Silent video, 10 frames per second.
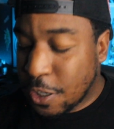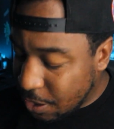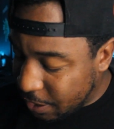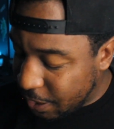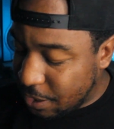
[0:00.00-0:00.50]

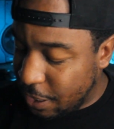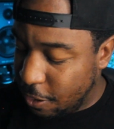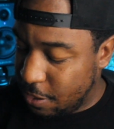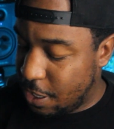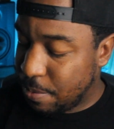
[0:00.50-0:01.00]

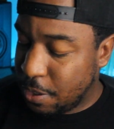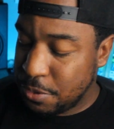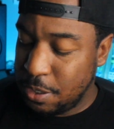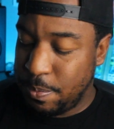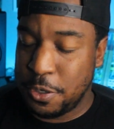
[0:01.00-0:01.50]
detailed, up
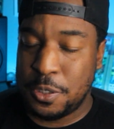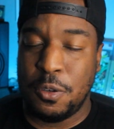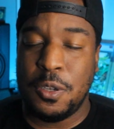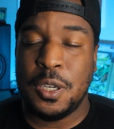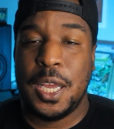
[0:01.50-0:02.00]
close and
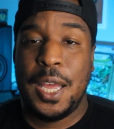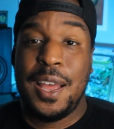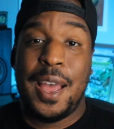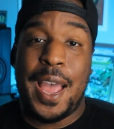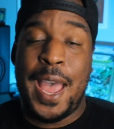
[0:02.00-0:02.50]
personal look
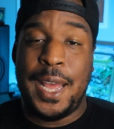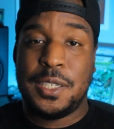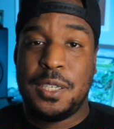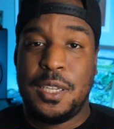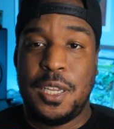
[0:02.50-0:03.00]

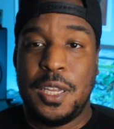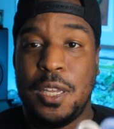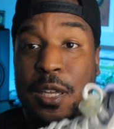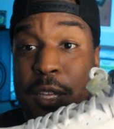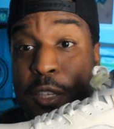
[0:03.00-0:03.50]
at
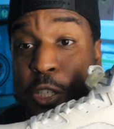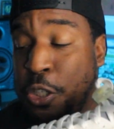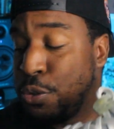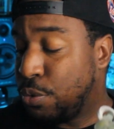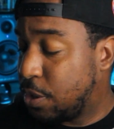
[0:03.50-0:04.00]
the
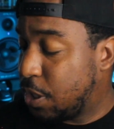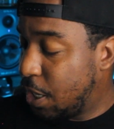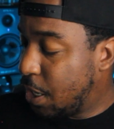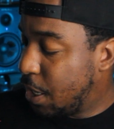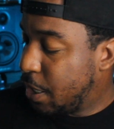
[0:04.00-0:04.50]
shoes.
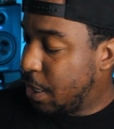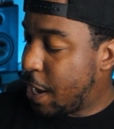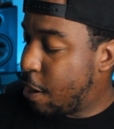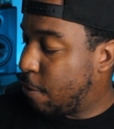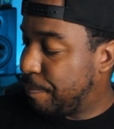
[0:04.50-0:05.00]

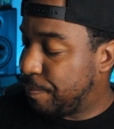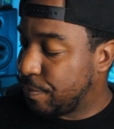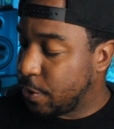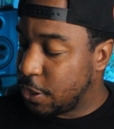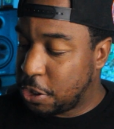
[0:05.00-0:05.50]
Now,
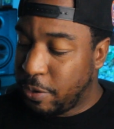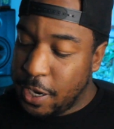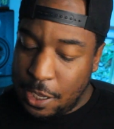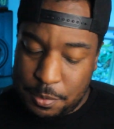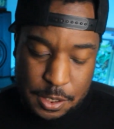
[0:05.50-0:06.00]

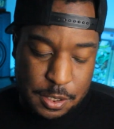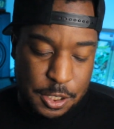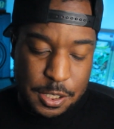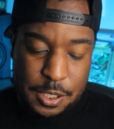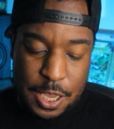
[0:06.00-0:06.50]
straight up,
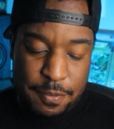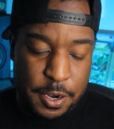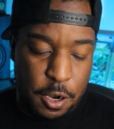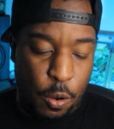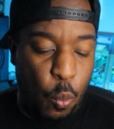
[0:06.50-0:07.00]
just giving
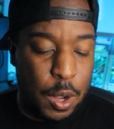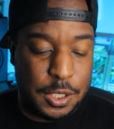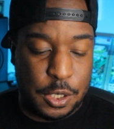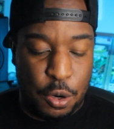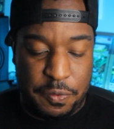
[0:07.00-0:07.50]
it a
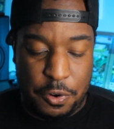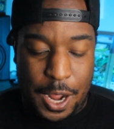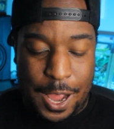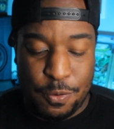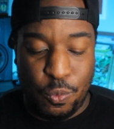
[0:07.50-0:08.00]
once over,
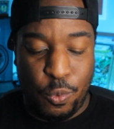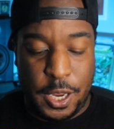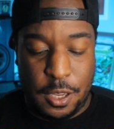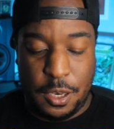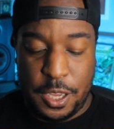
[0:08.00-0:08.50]
I
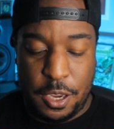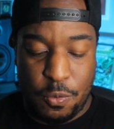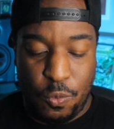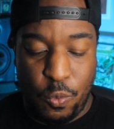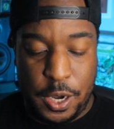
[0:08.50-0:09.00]
really,
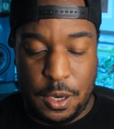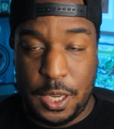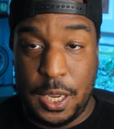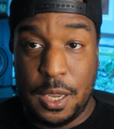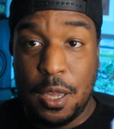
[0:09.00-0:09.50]

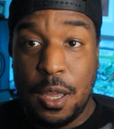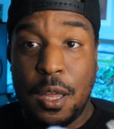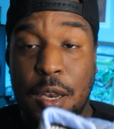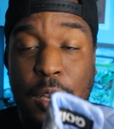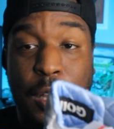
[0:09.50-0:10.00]
really
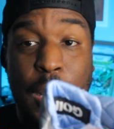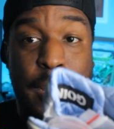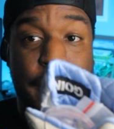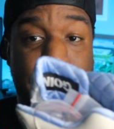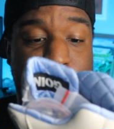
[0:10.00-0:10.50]

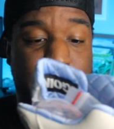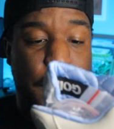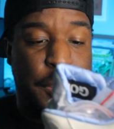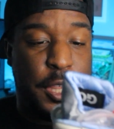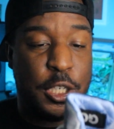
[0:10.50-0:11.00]
love
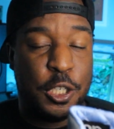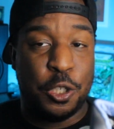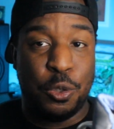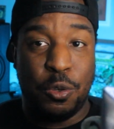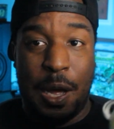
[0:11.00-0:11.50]
this
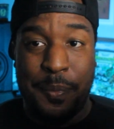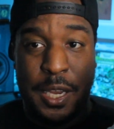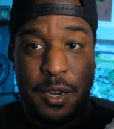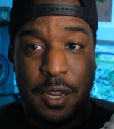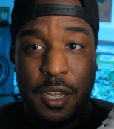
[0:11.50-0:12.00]
shoe. I
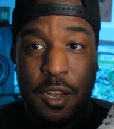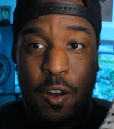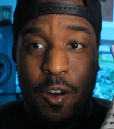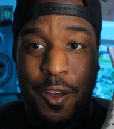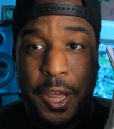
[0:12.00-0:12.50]
mean,
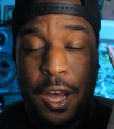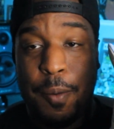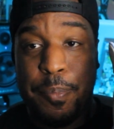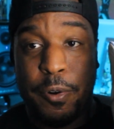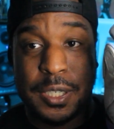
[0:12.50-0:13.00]
the
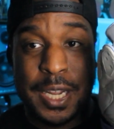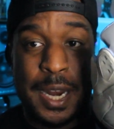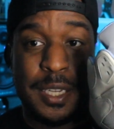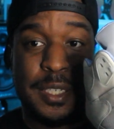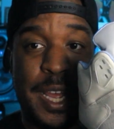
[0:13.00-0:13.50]
upper is
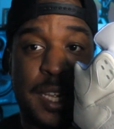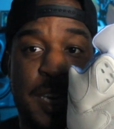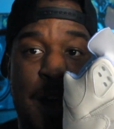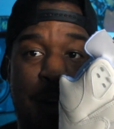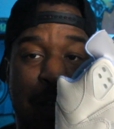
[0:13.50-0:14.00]
kind of
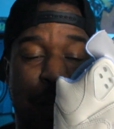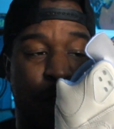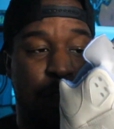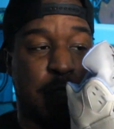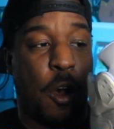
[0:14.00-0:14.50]
decked out in
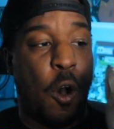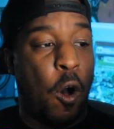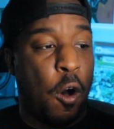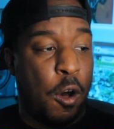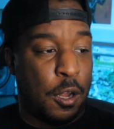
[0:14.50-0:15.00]
this
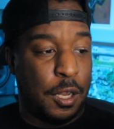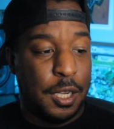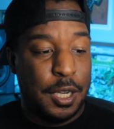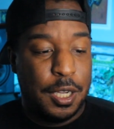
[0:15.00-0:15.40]
all